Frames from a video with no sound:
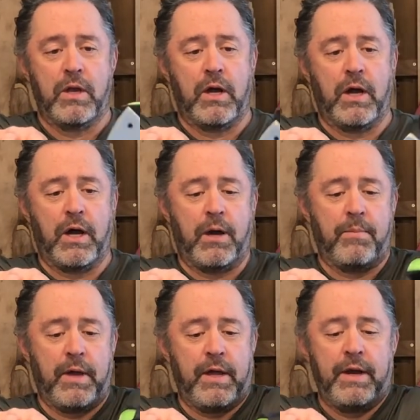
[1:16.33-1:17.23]

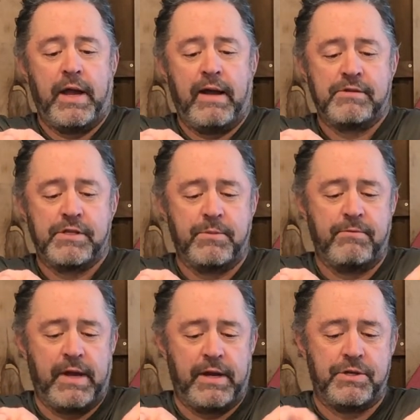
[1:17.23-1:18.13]
and it has some
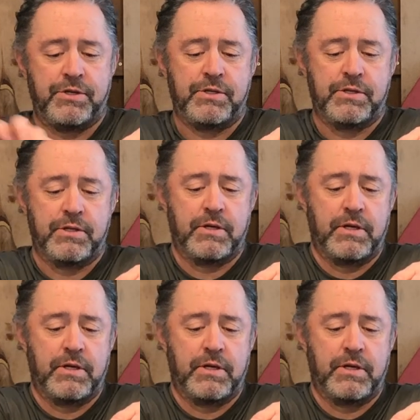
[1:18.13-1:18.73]
advantages.